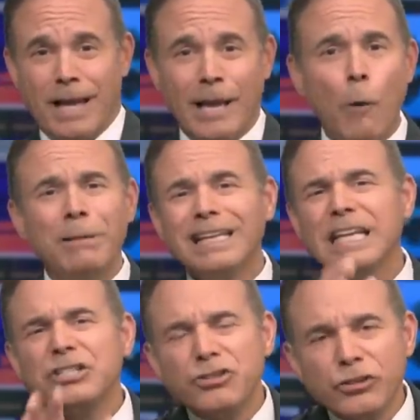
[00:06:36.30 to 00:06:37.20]
I hope at
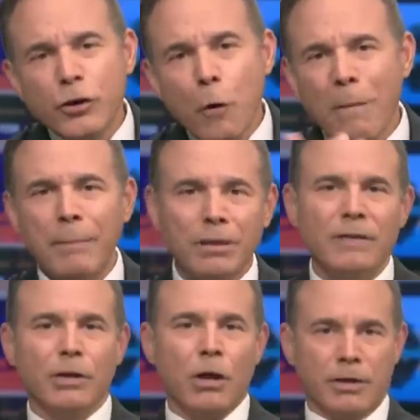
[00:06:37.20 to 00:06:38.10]
least you, my
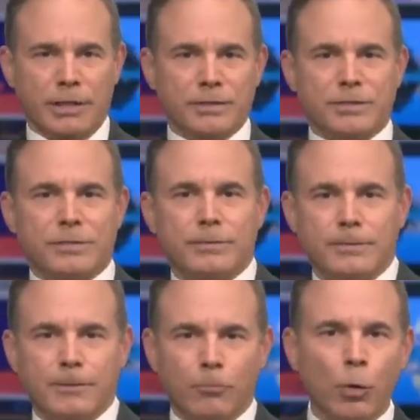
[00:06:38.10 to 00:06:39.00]
beloved audience,
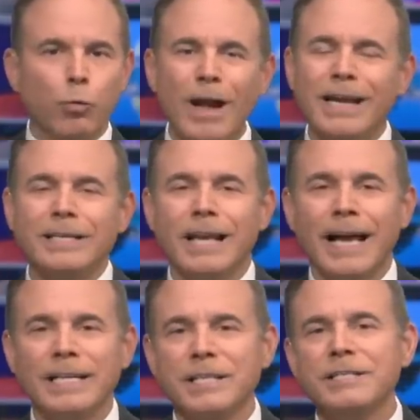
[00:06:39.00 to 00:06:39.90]
will
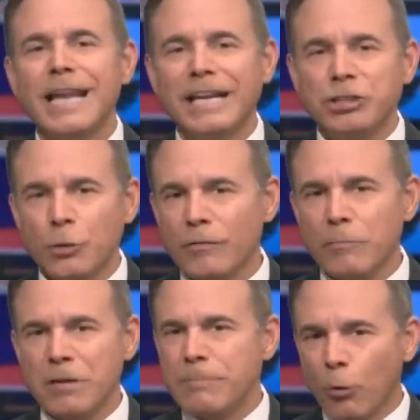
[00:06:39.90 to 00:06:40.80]
recognize the nature of
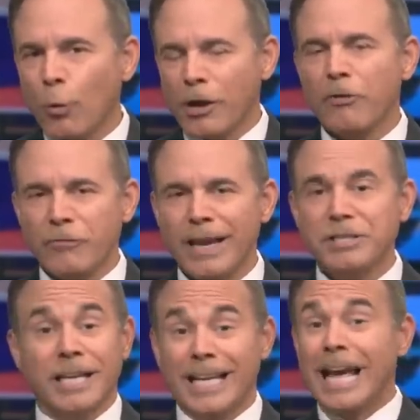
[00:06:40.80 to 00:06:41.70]
the people we are
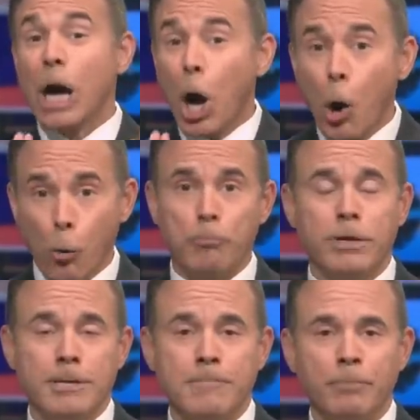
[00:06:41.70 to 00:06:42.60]
facing, and I hope
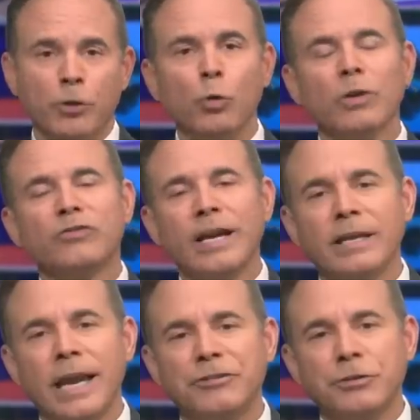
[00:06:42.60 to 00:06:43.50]
you will
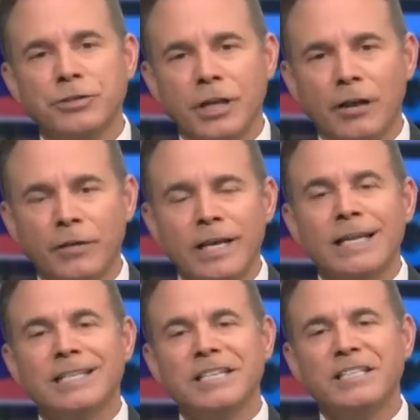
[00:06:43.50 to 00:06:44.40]
dedicate yourself
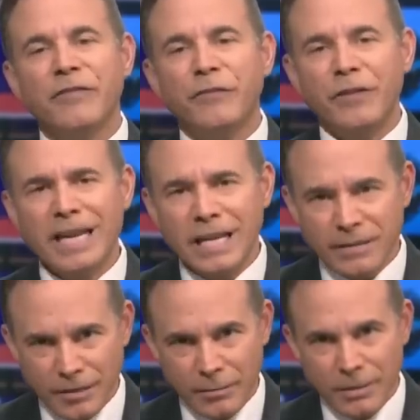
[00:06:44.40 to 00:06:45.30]
to
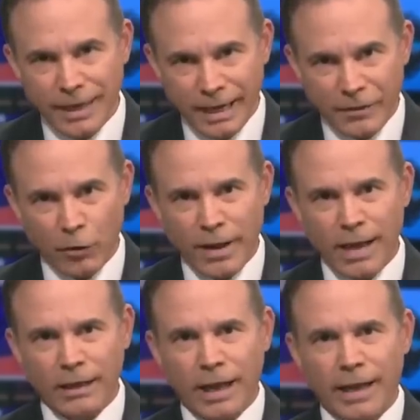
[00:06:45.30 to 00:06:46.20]
defeating them and their
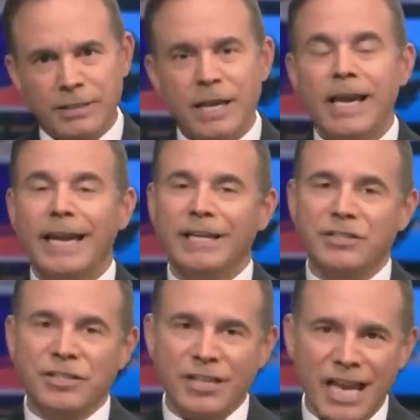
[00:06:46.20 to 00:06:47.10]
allies
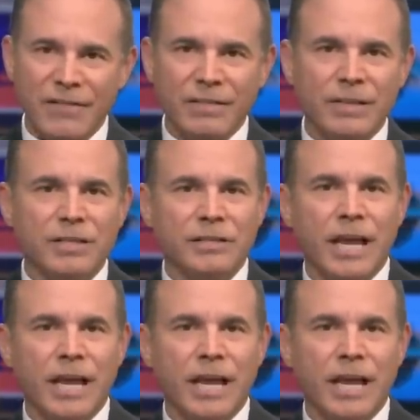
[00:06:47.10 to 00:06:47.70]
and saving this